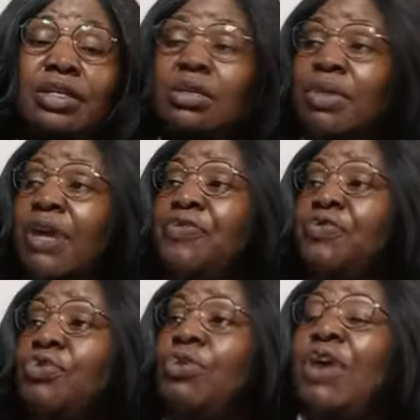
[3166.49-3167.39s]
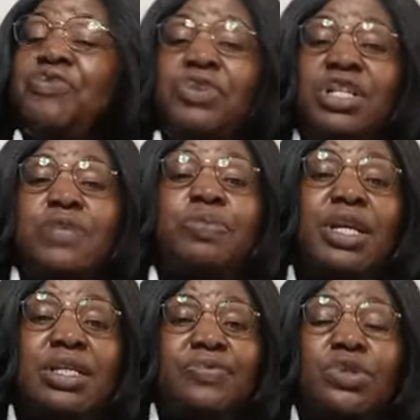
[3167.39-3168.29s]
ton ma fun won wa fun ni
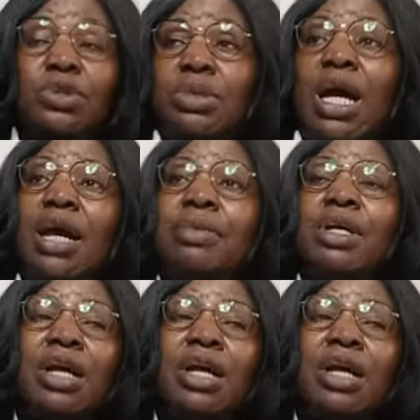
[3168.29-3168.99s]
space for some time